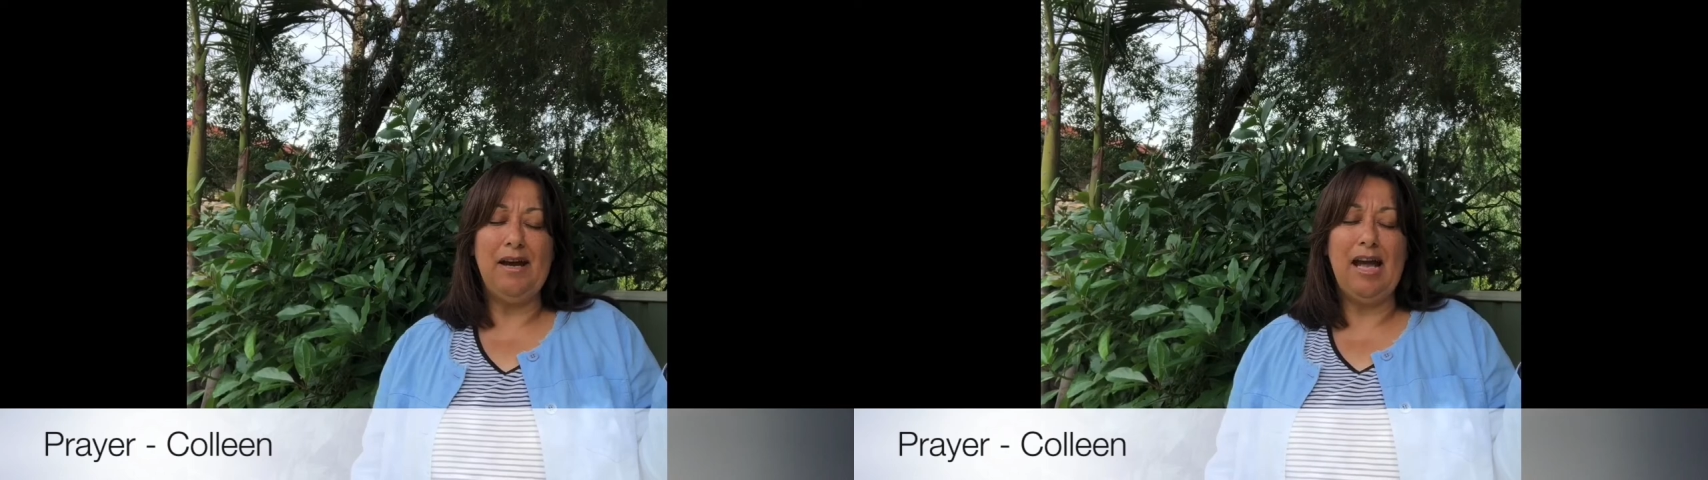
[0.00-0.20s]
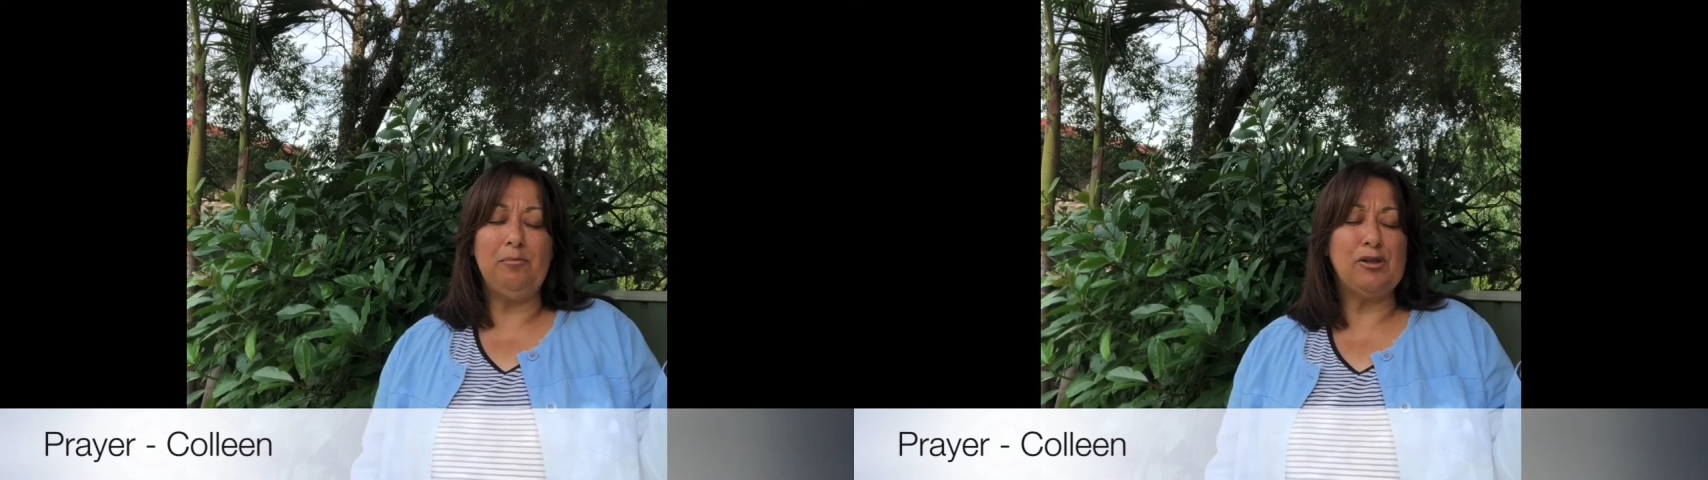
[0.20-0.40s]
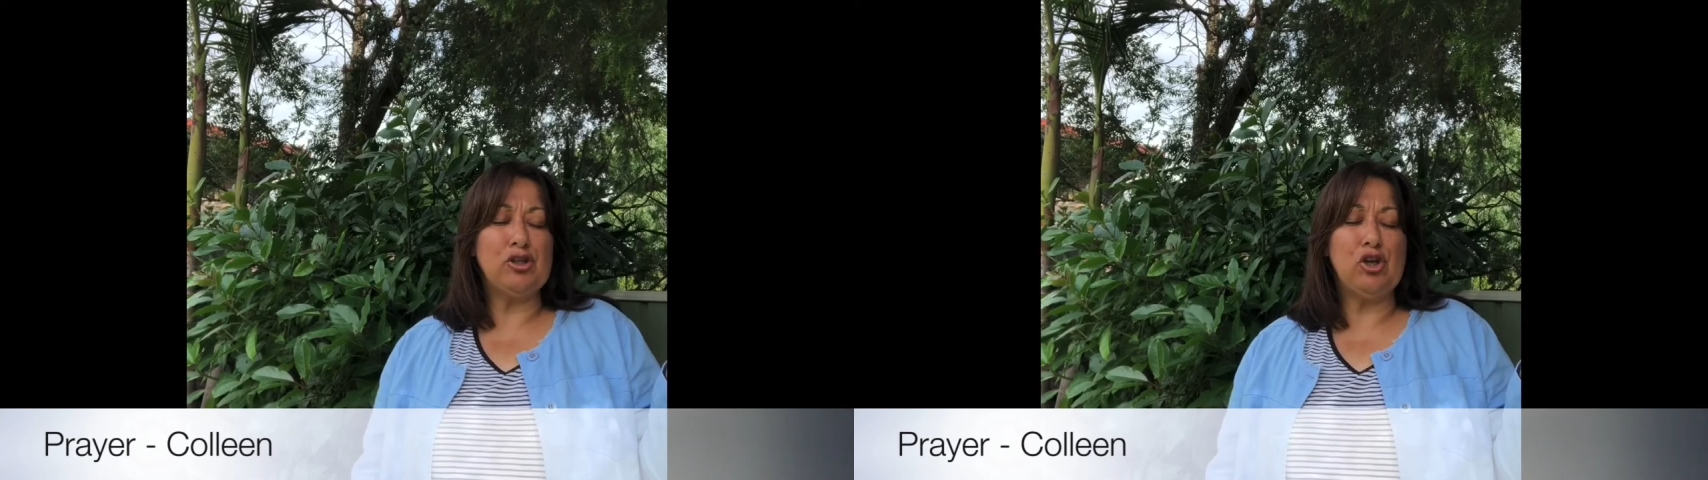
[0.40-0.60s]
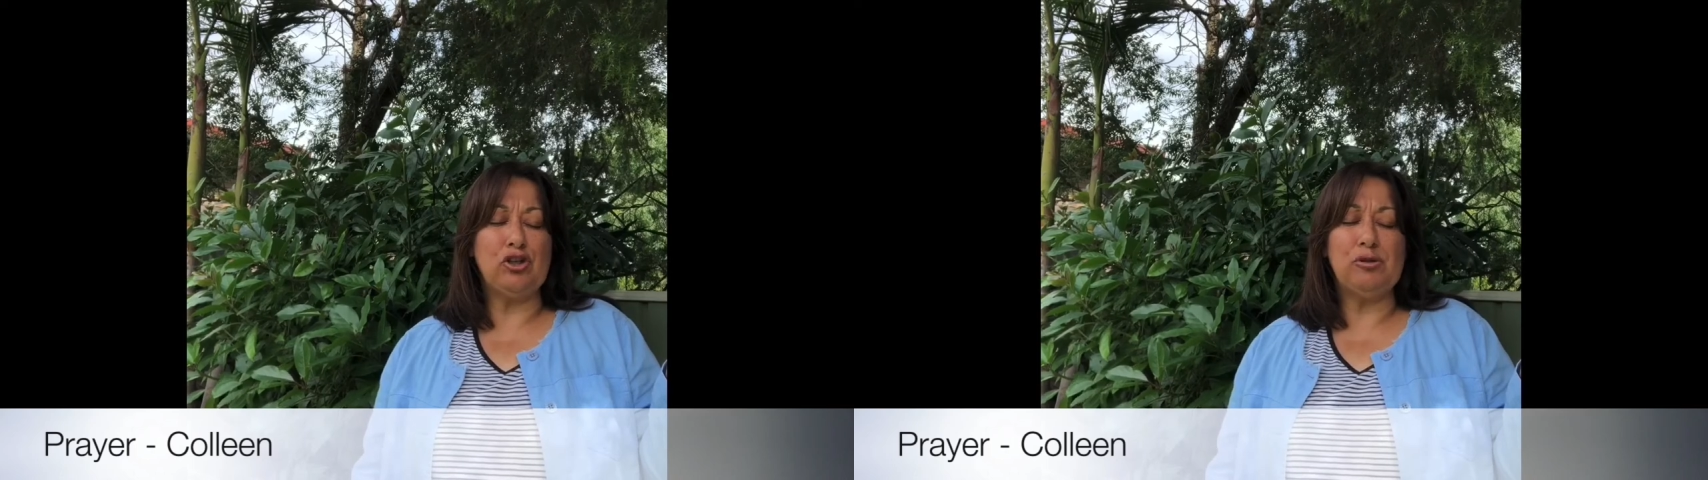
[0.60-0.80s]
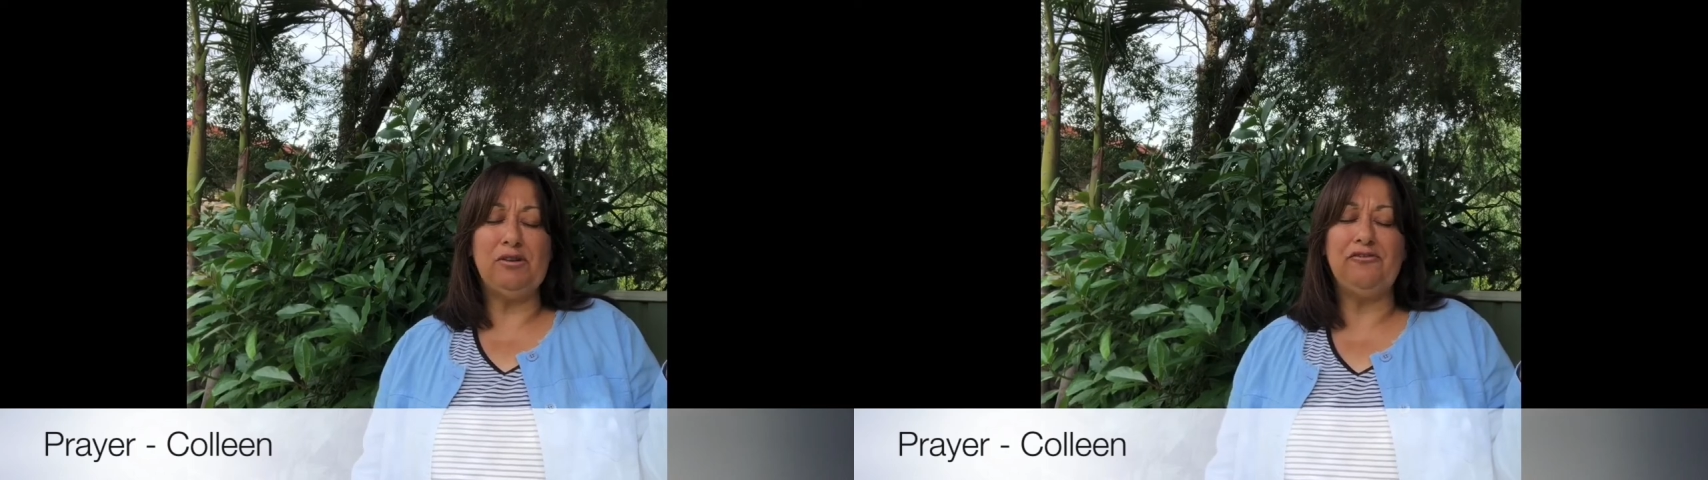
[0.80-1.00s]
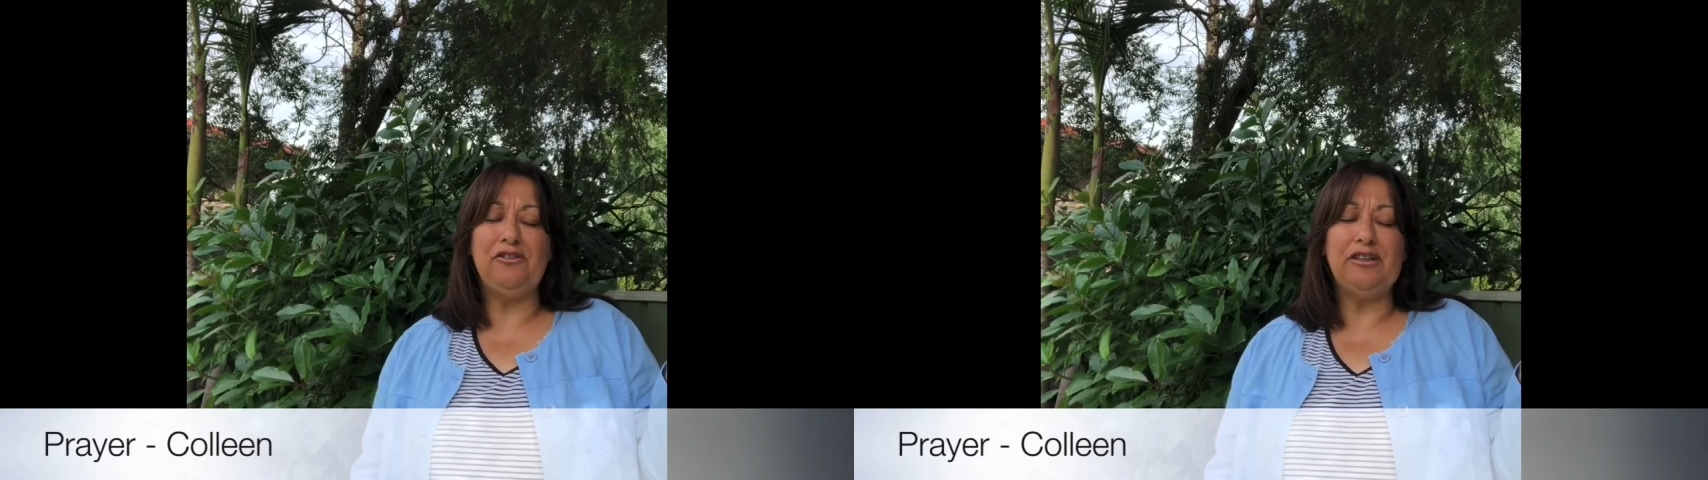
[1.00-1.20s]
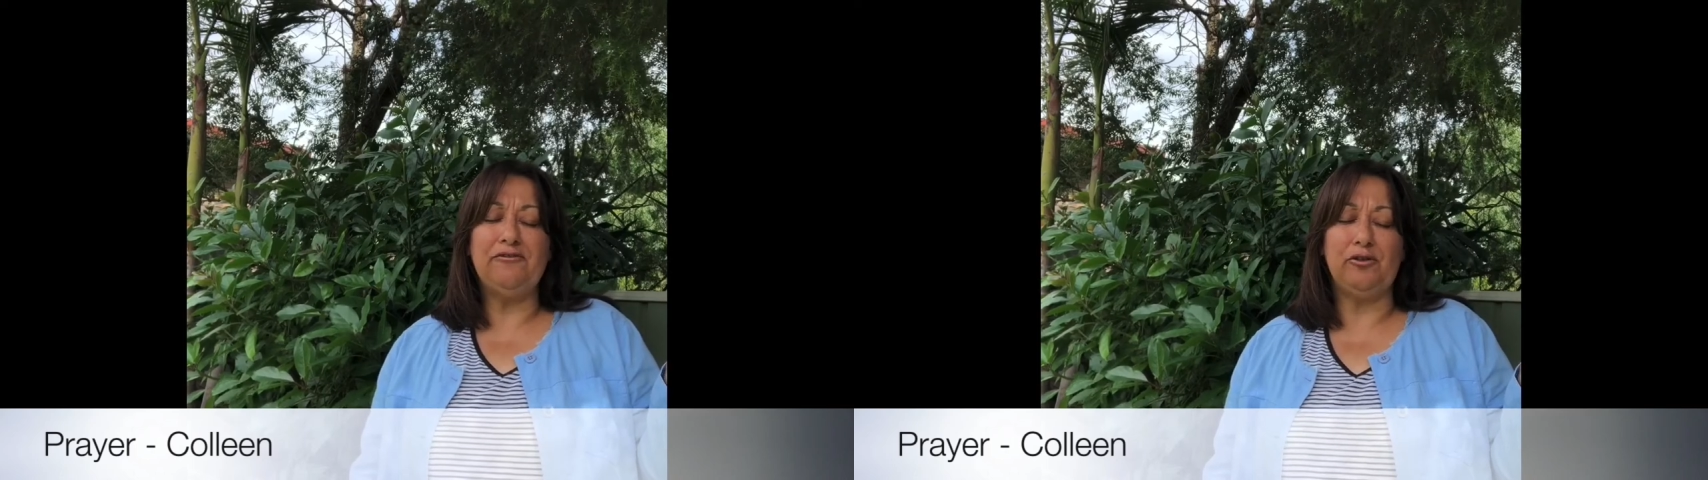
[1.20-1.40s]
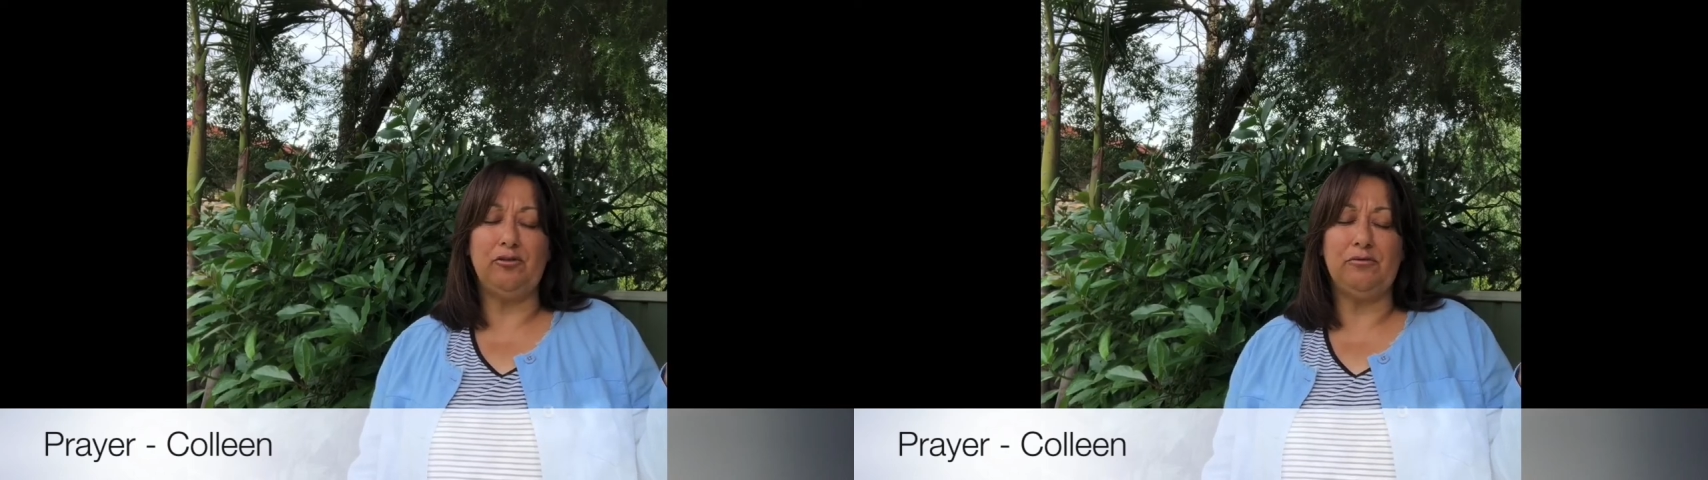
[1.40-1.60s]
help us not to be
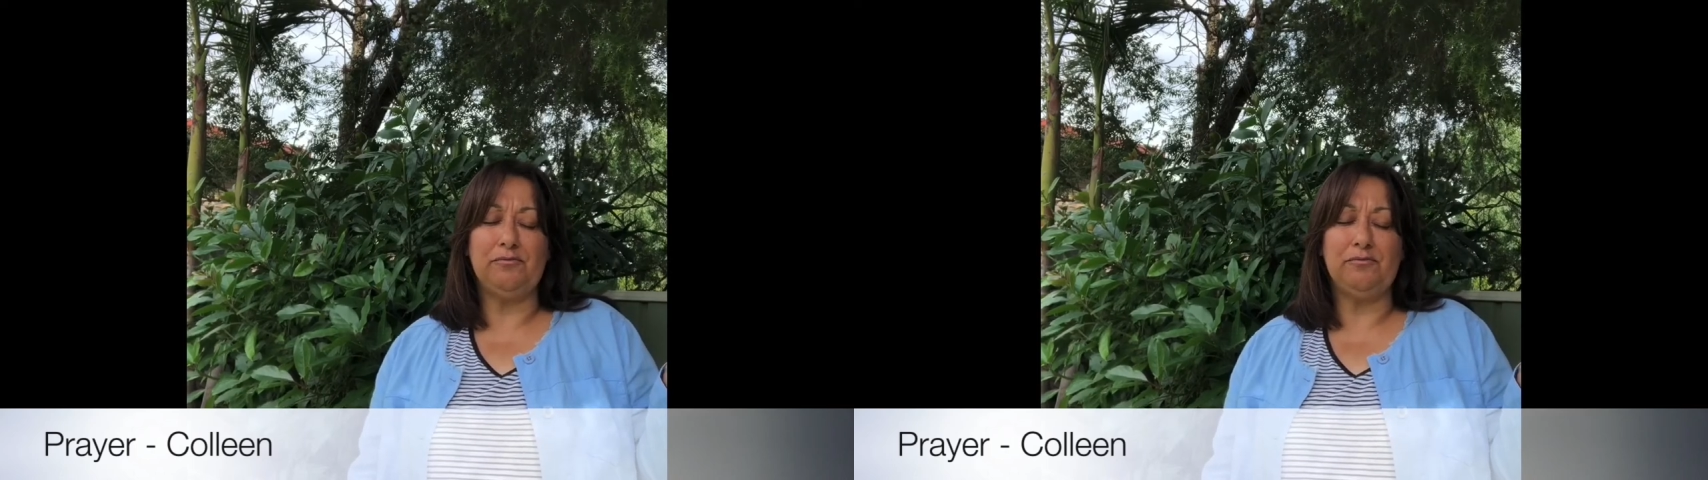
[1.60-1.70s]
fearful.